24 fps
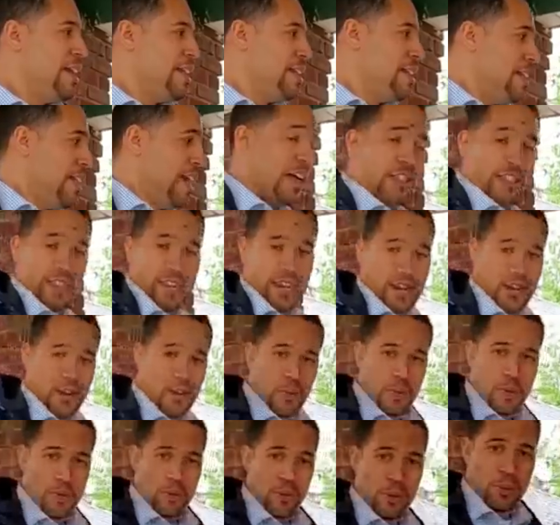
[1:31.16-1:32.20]
Now that I
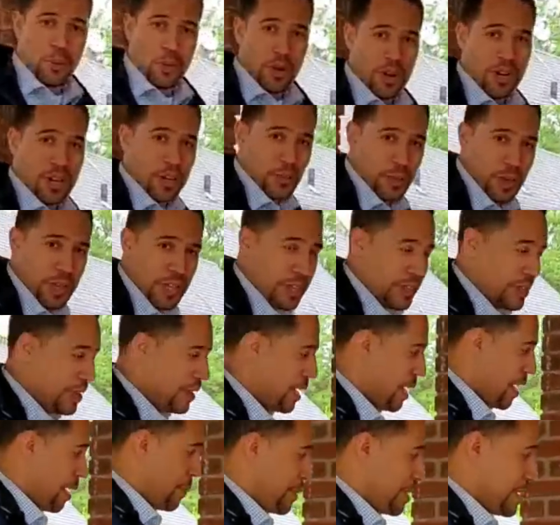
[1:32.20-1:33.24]
know what we're working with,
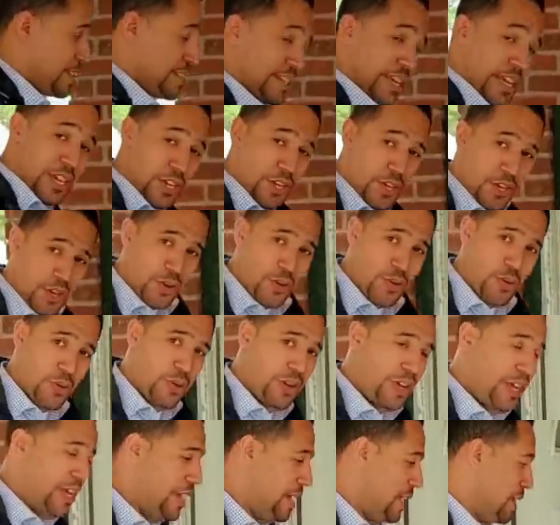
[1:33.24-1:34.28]
I'm gonna take you
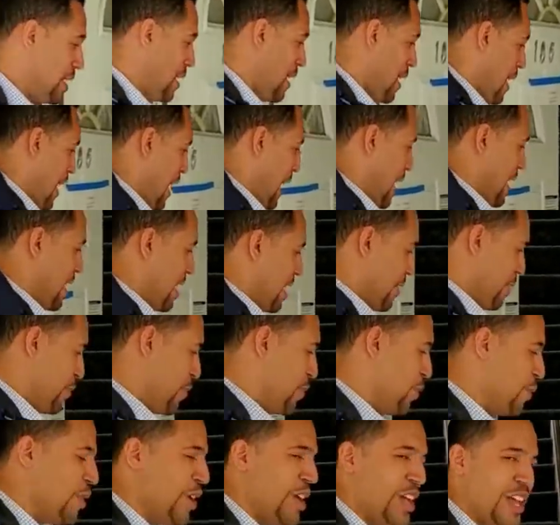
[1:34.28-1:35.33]
in and give
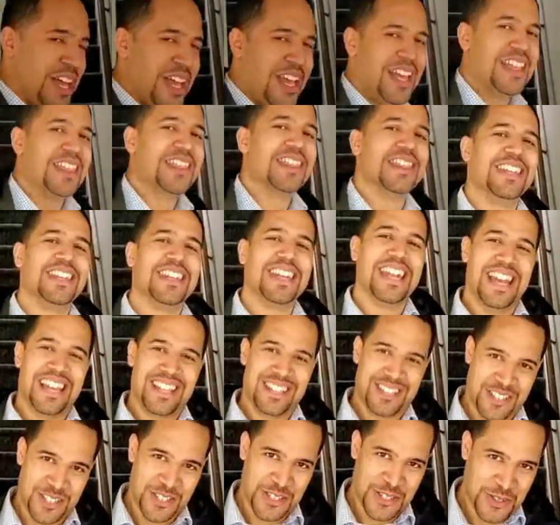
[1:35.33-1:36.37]
you the
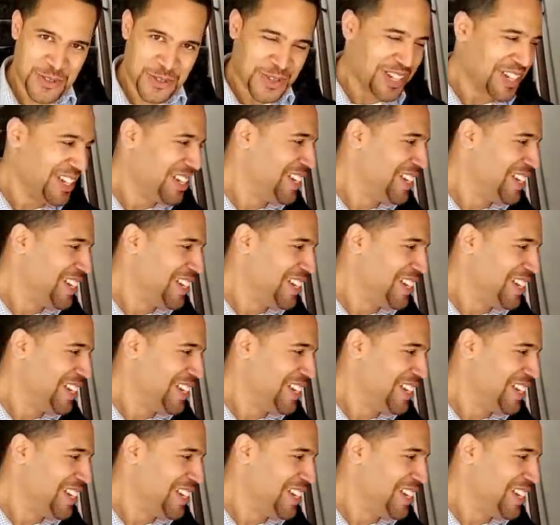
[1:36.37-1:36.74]
nicer tour.